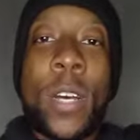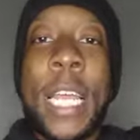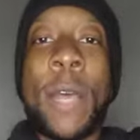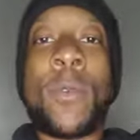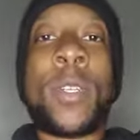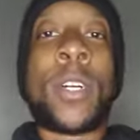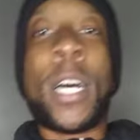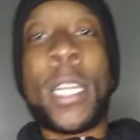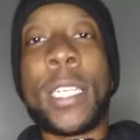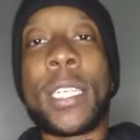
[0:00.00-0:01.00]
all that when you're
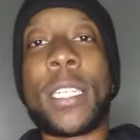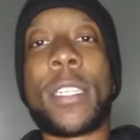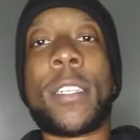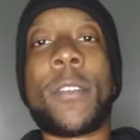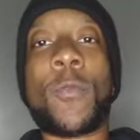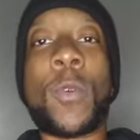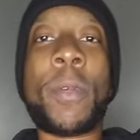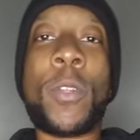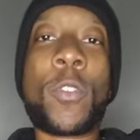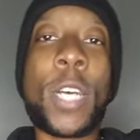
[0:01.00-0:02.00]
honest.
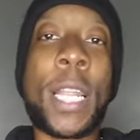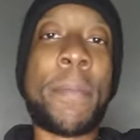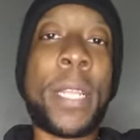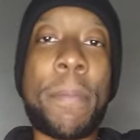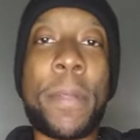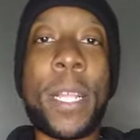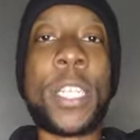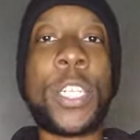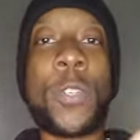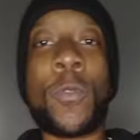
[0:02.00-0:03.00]
Women who try to
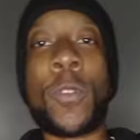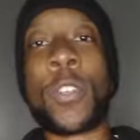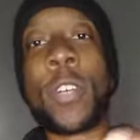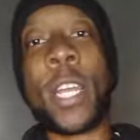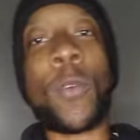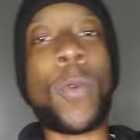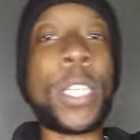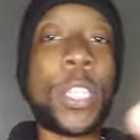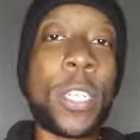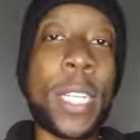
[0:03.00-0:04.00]
manipulate you or trying to
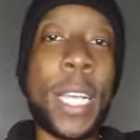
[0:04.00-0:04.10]
waste your